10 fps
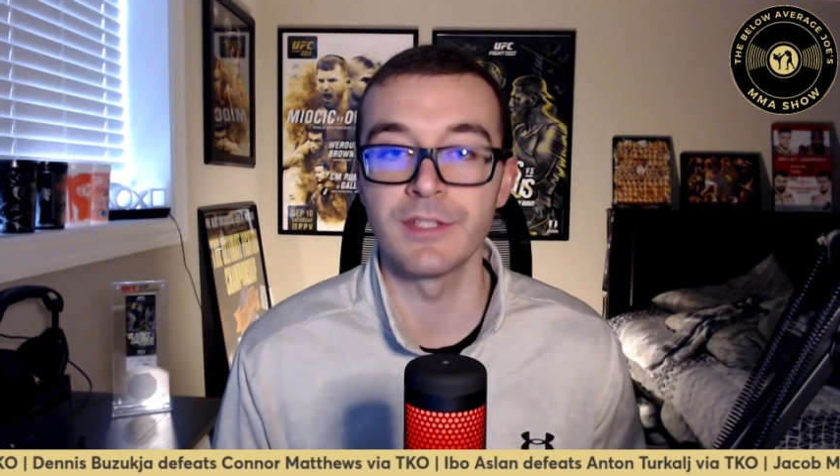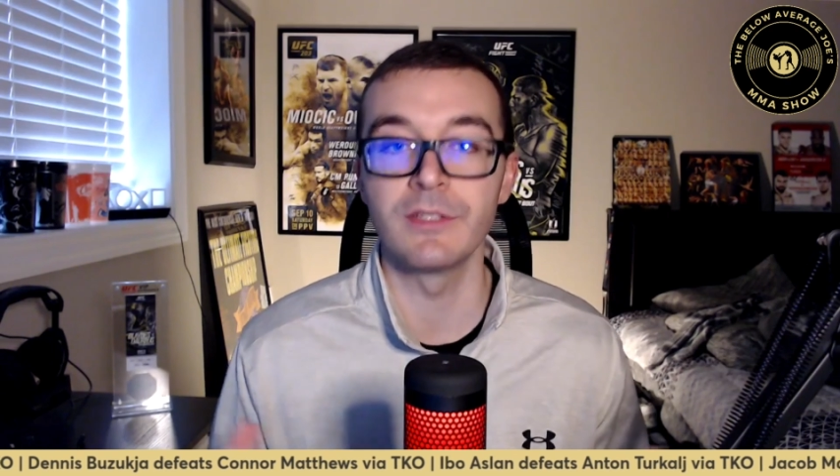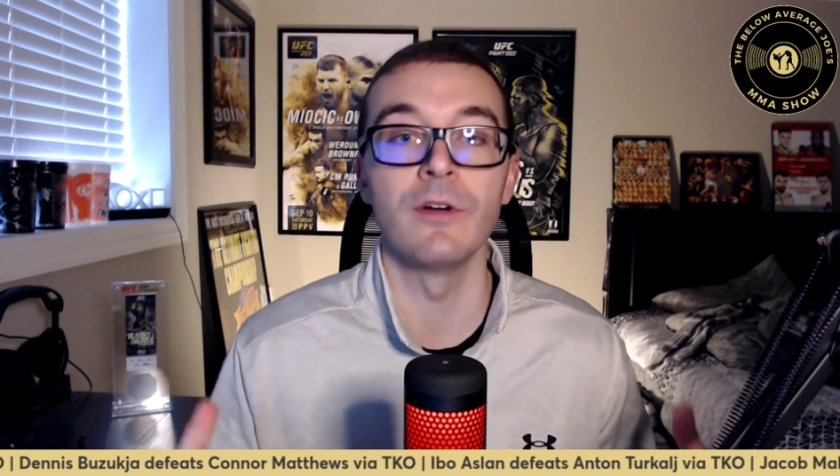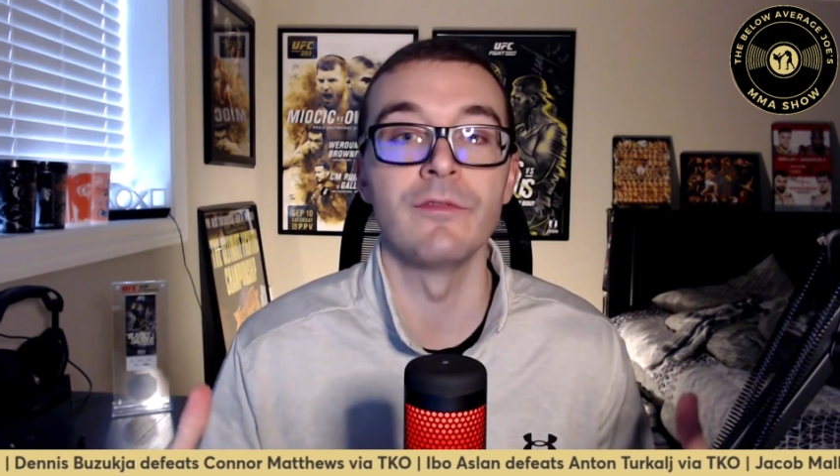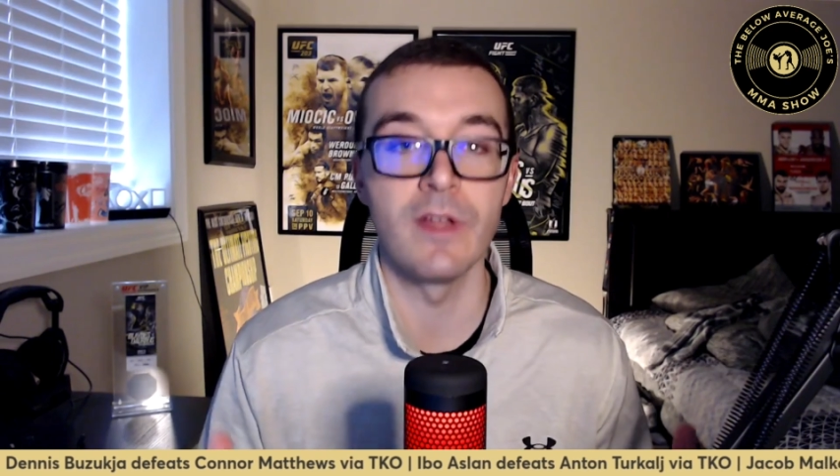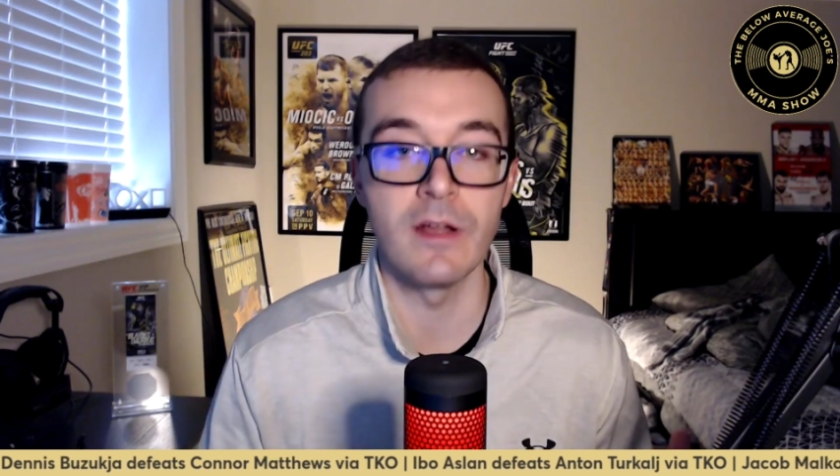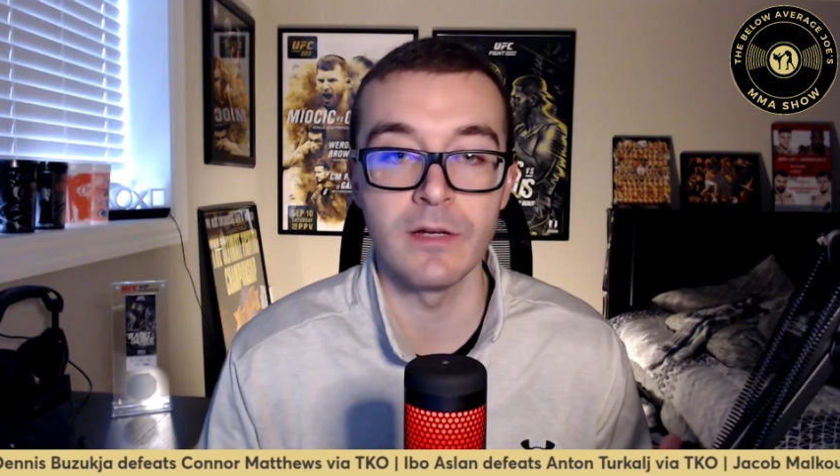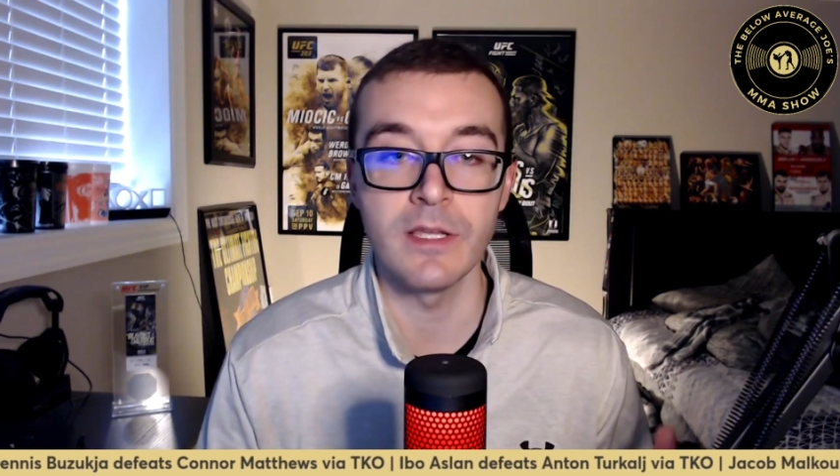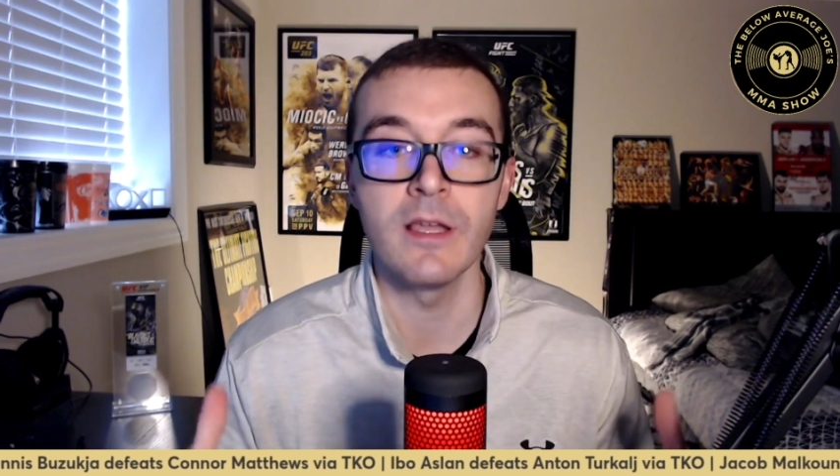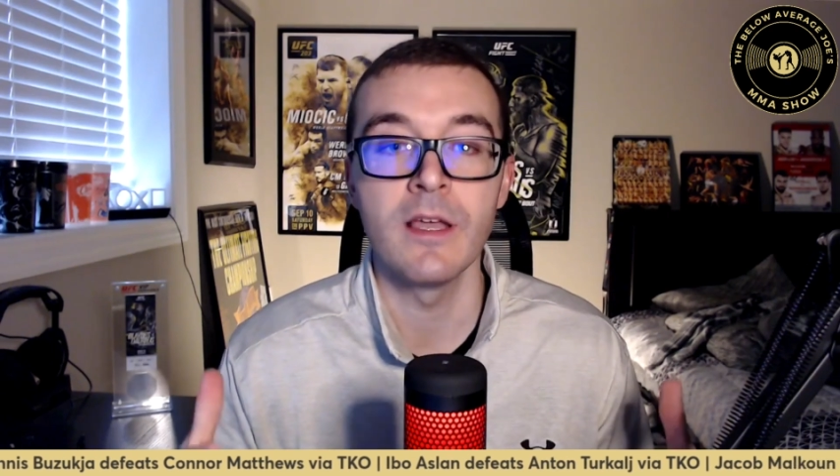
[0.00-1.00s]
Still a
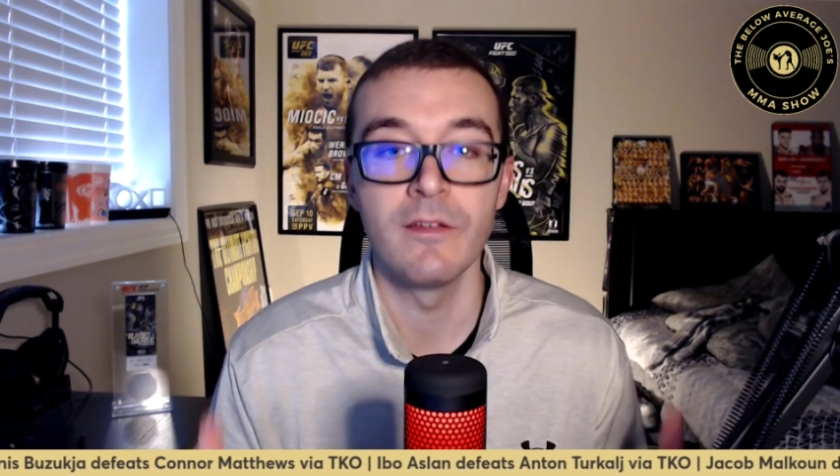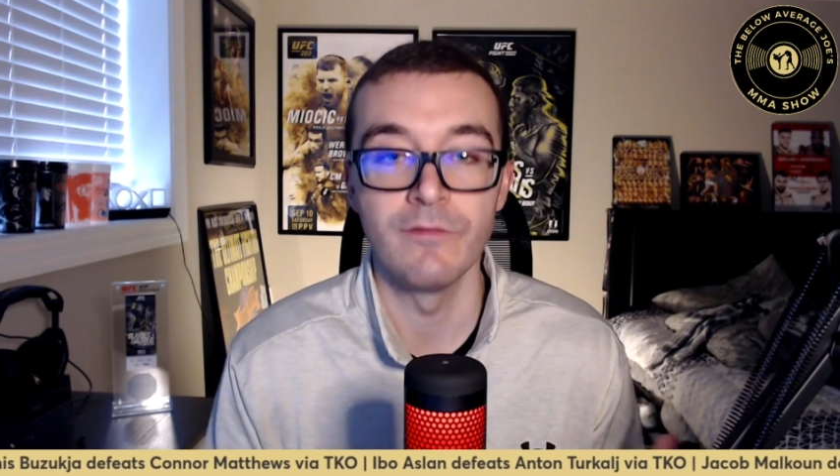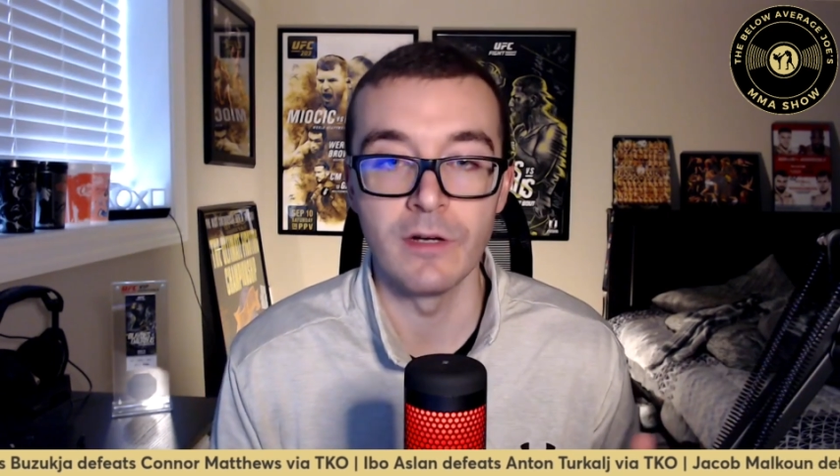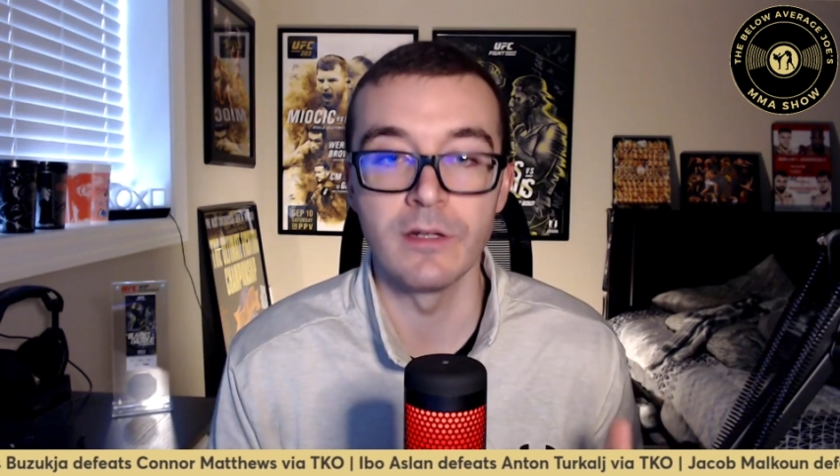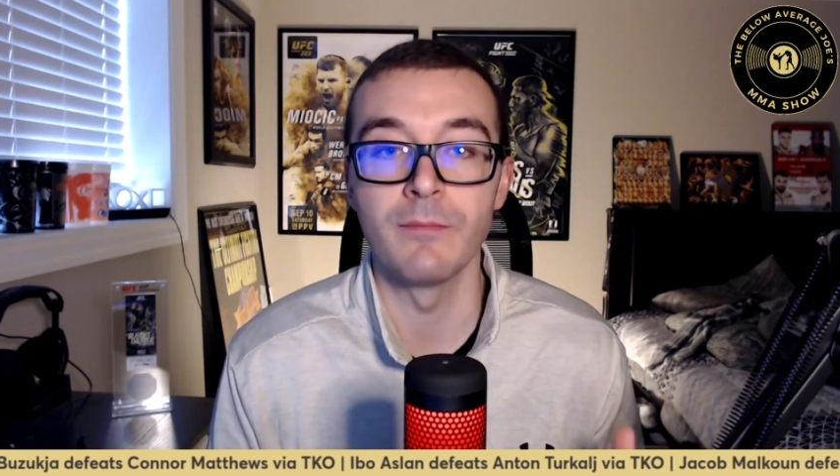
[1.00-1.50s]
very, very